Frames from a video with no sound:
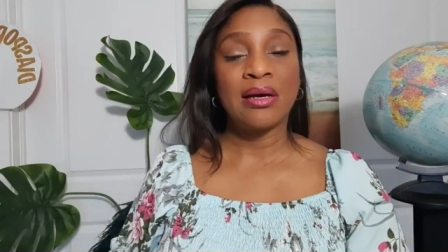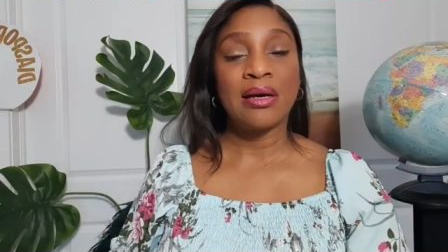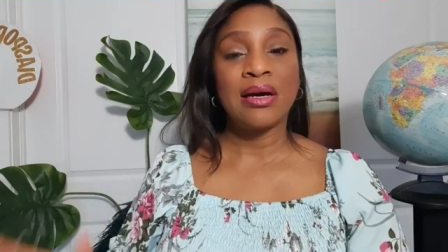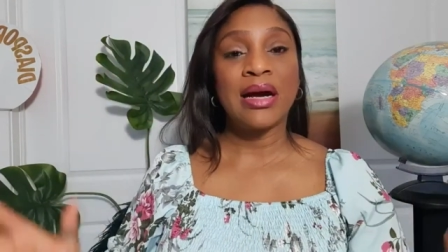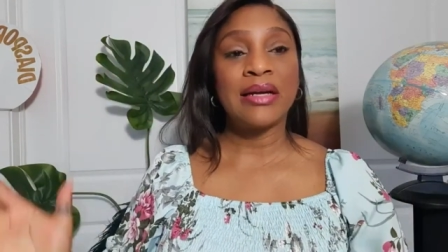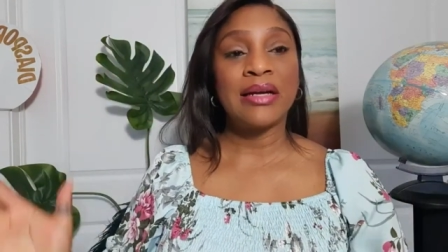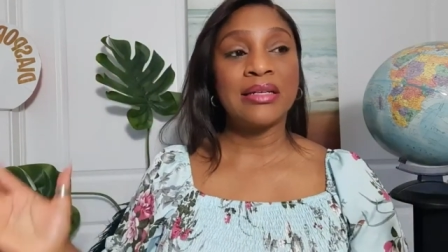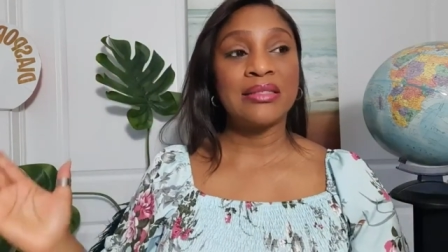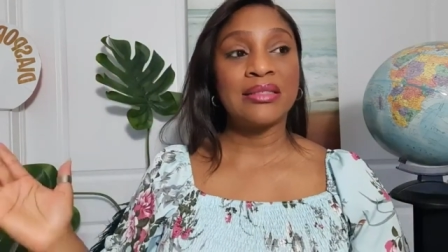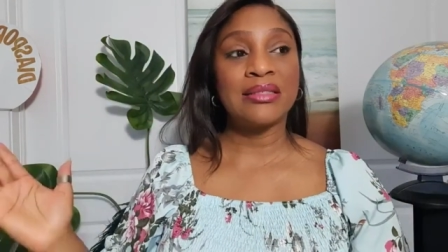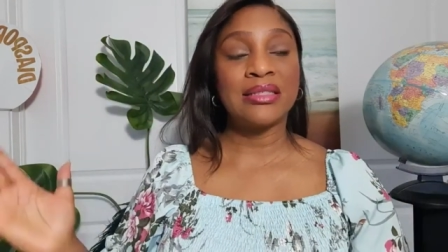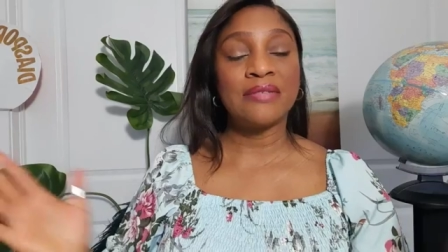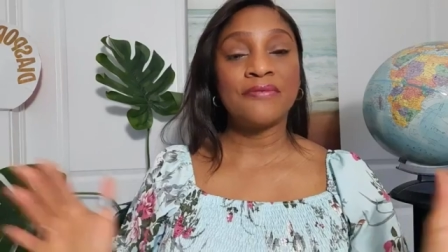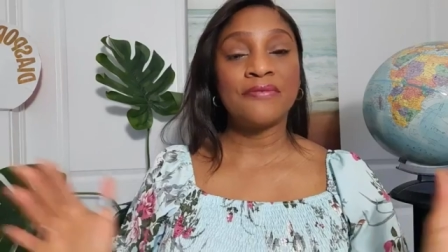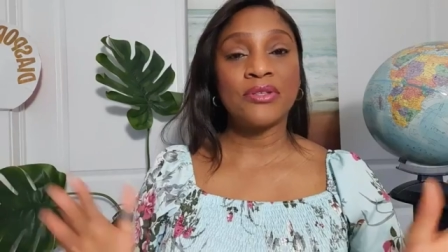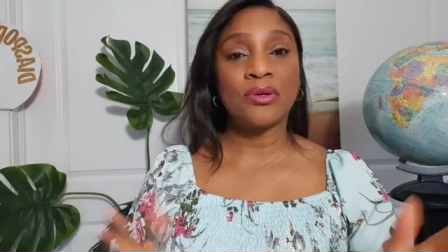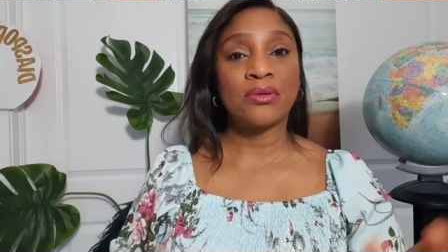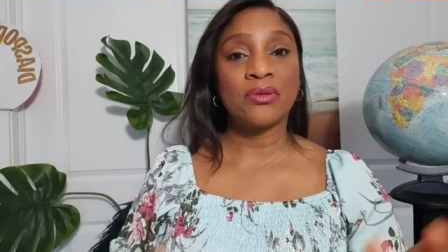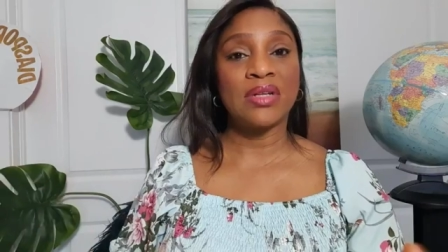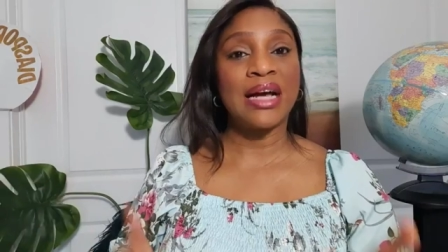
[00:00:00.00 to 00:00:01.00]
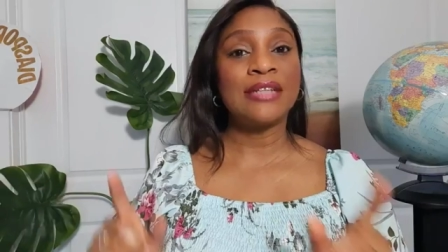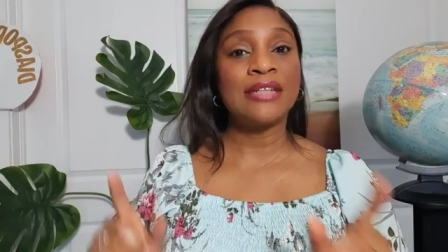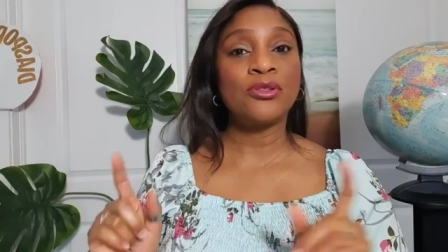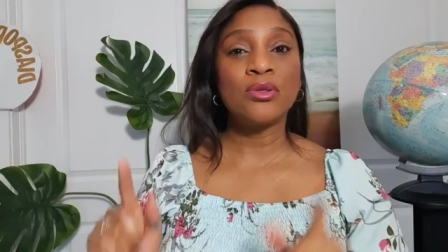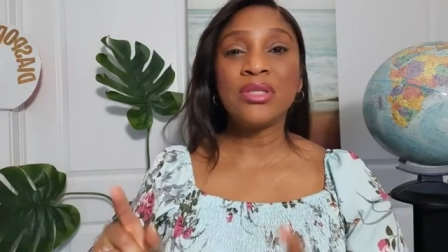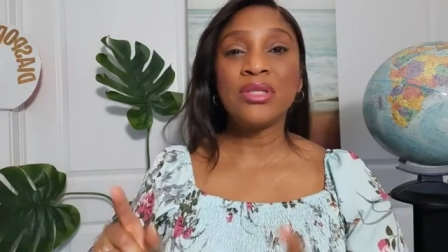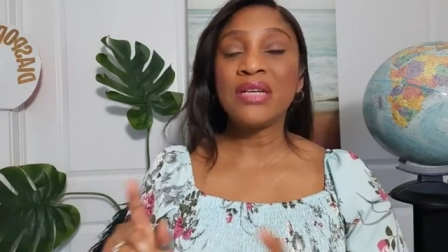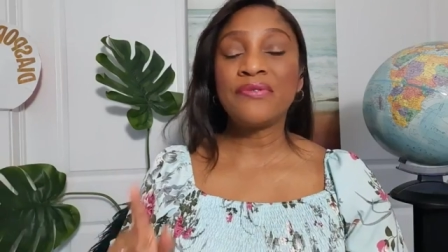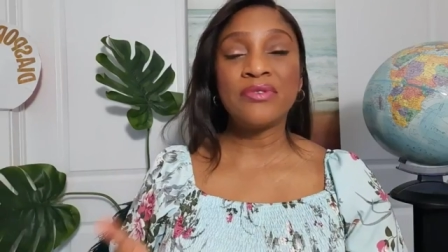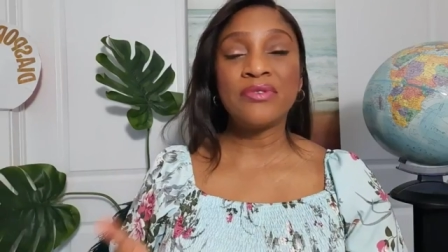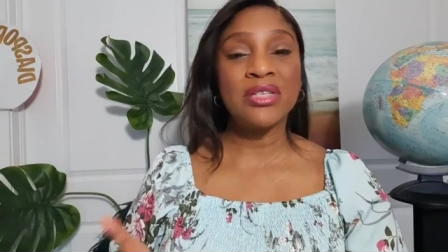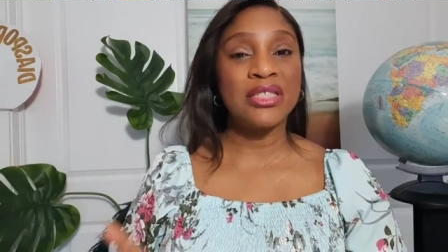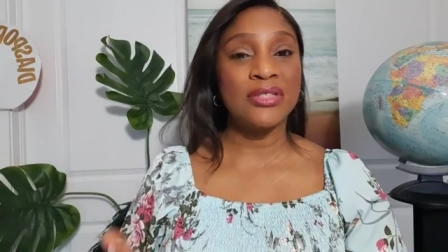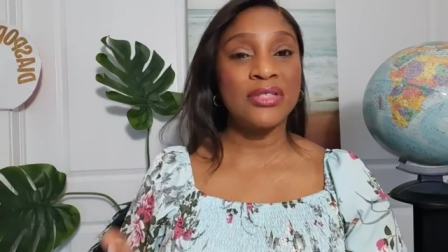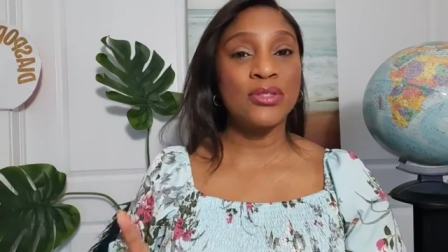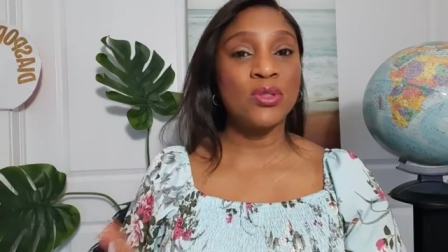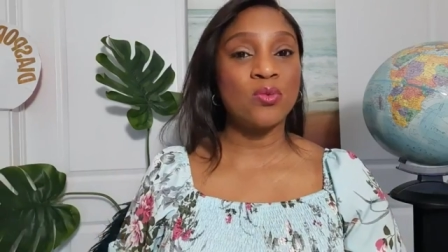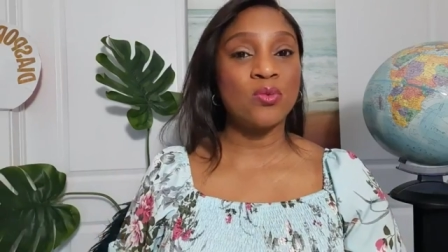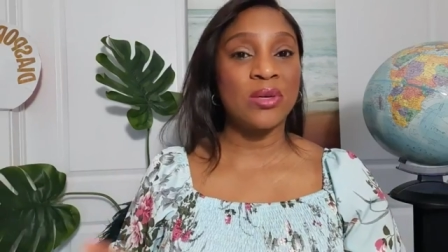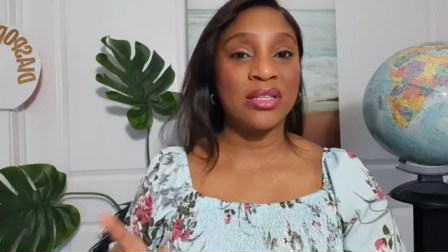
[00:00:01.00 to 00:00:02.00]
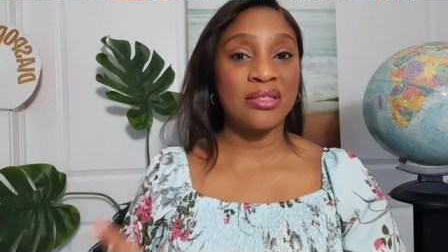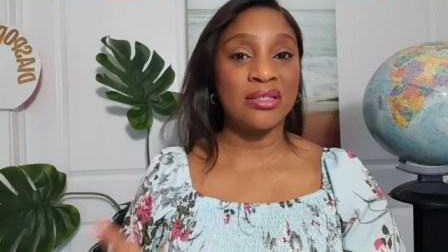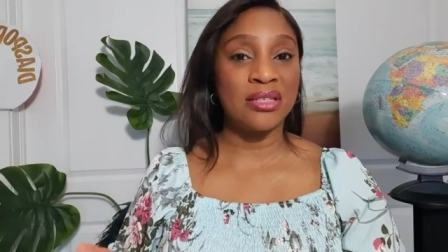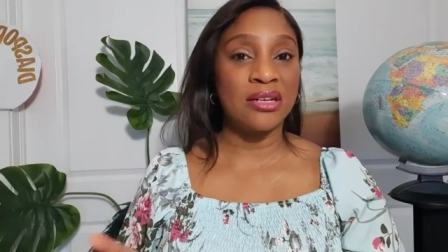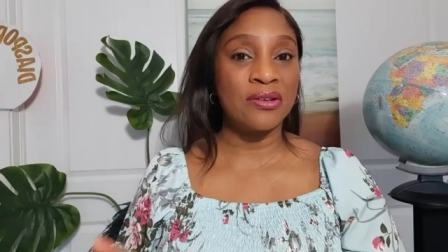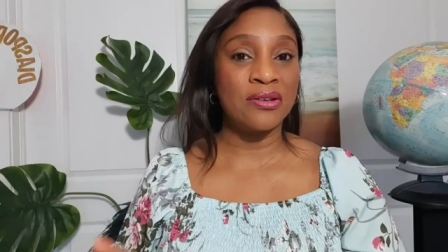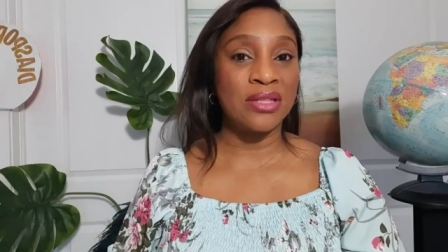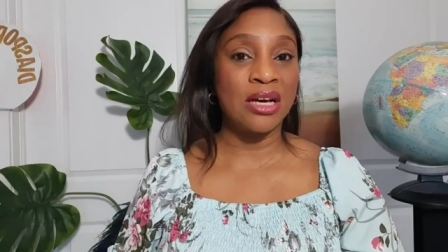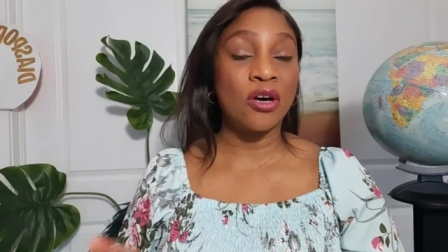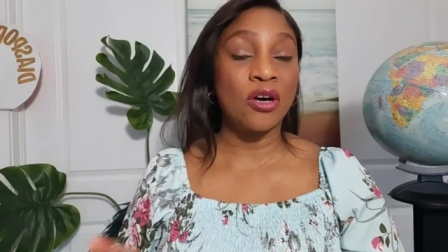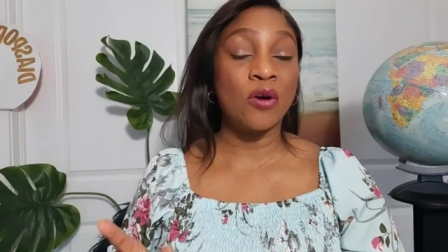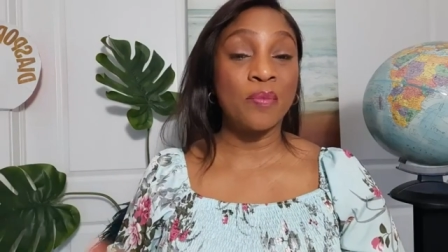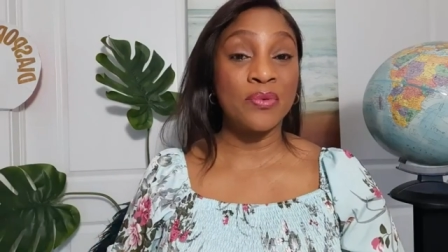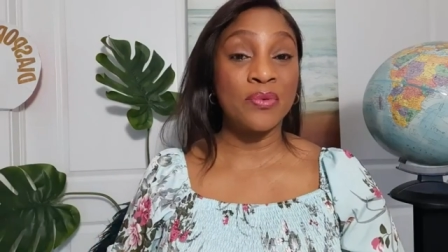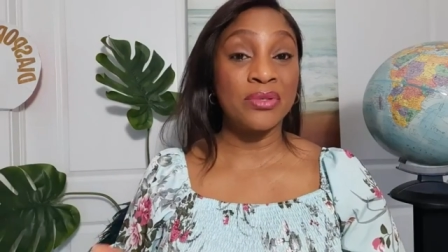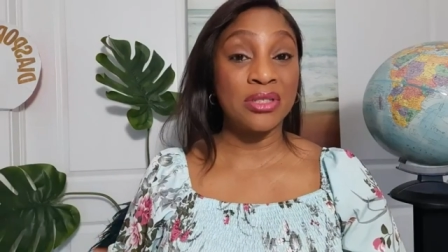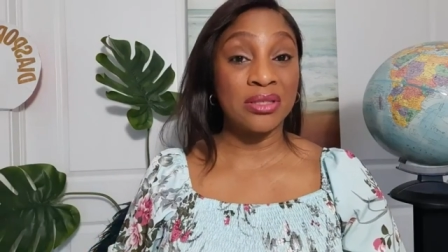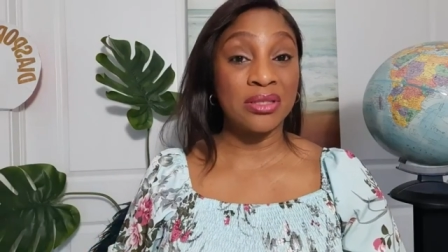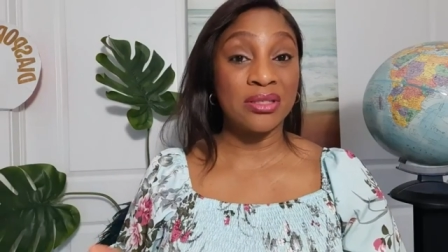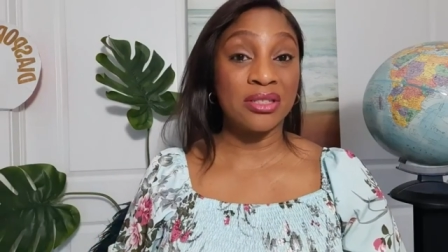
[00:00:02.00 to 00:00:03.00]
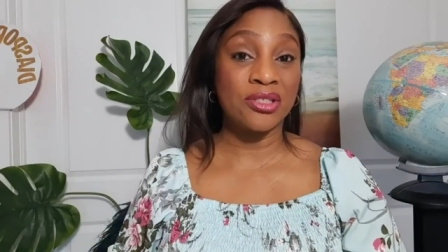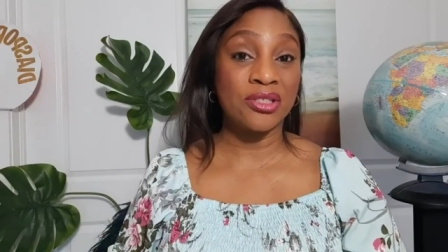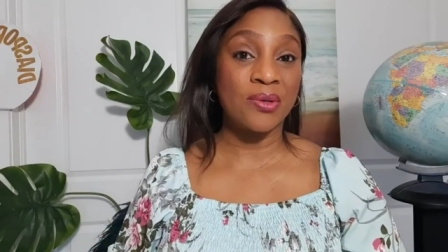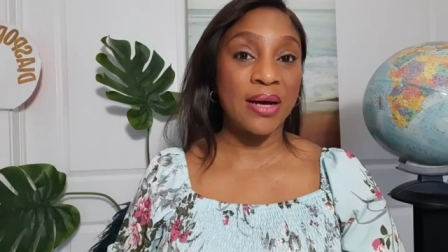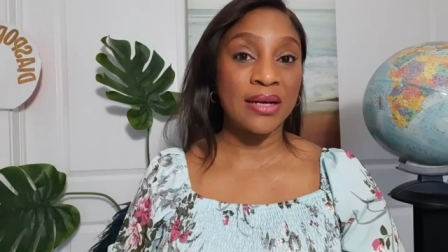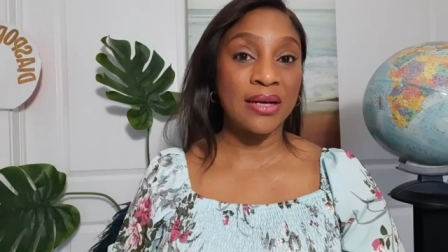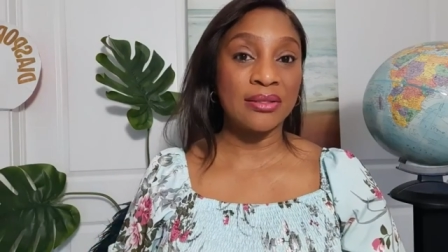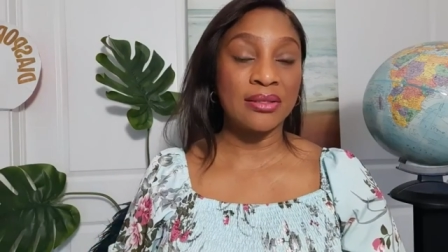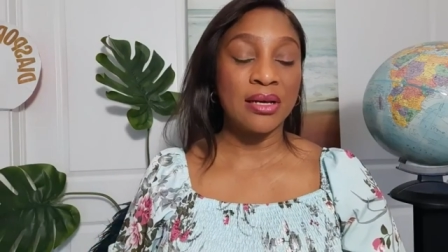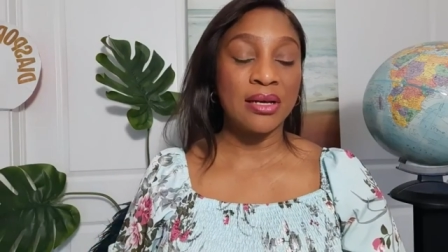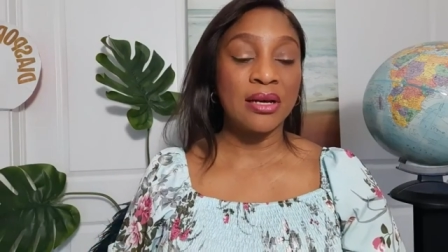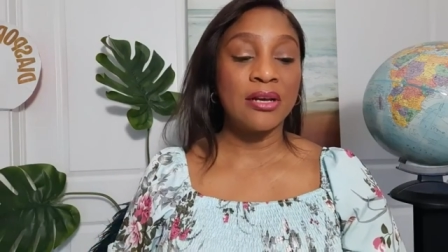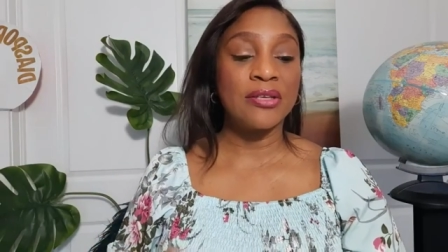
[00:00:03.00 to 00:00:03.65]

And it's difficult. And don't even listen to when they tell you that opposites attract.